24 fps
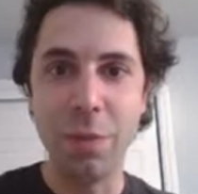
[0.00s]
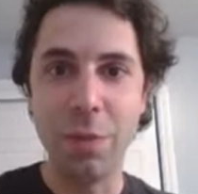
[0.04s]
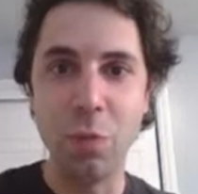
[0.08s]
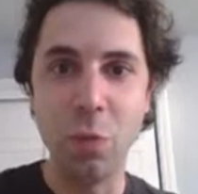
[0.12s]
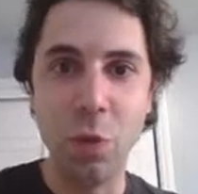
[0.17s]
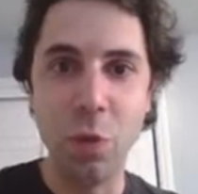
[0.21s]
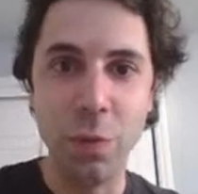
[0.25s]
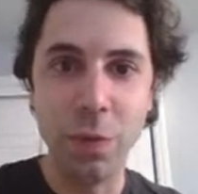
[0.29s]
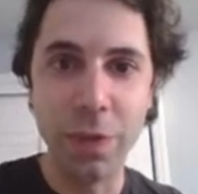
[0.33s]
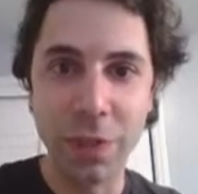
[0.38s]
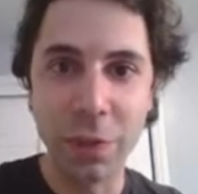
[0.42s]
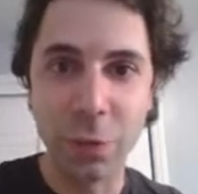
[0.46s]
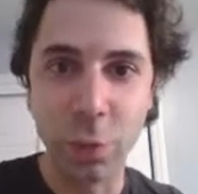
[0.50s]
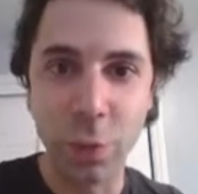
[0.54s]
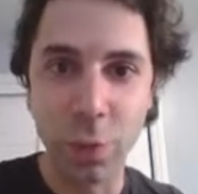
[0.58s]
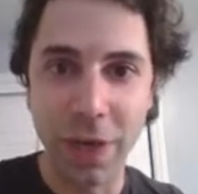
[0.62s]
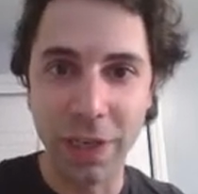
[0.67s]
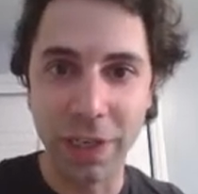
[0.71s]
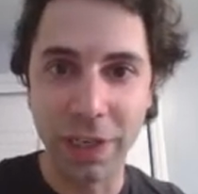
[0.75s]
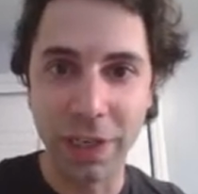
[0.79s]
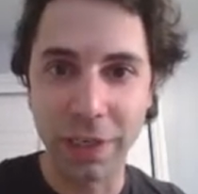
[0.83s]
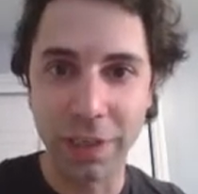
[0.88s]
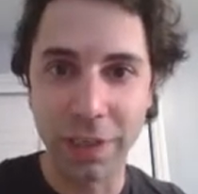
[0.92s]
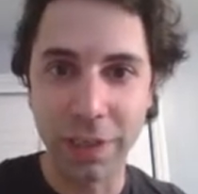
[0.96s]
me move this
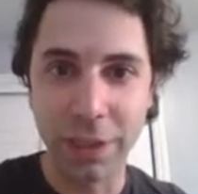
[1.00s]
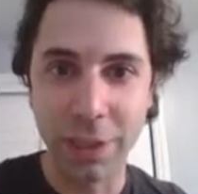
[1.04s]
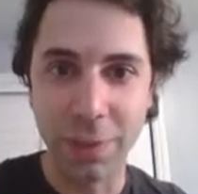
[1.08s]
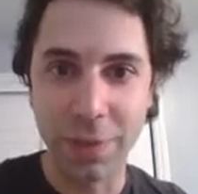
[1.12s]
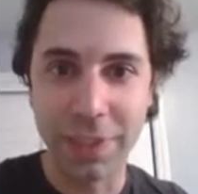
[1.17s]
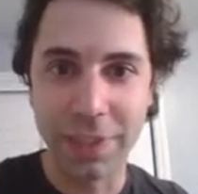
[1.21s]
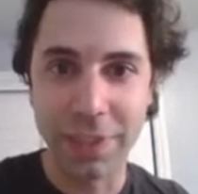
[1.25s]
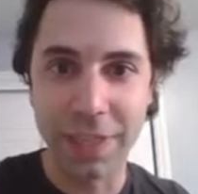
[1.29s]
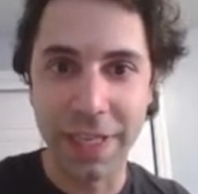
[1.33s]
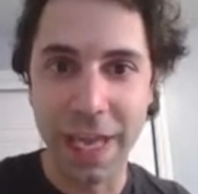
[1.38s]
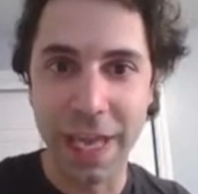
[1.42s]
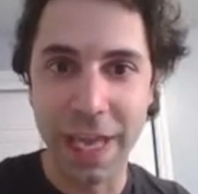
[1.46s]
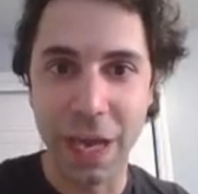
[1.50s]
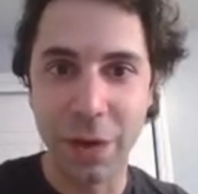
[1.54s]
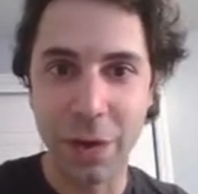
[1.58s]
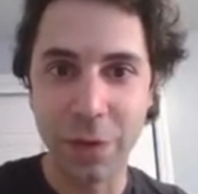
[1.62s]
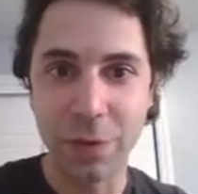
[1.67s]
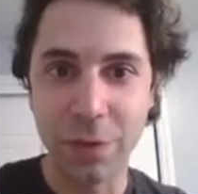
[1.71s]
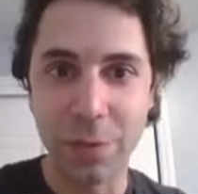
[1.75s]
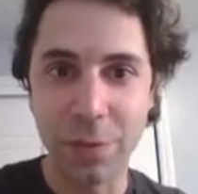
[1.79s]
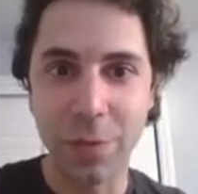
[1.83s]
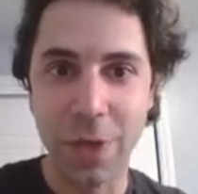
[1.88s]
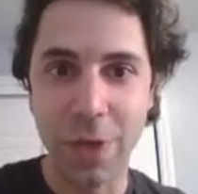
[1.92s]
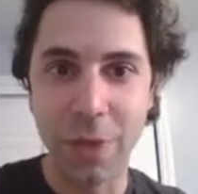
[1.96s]
whale a little bit down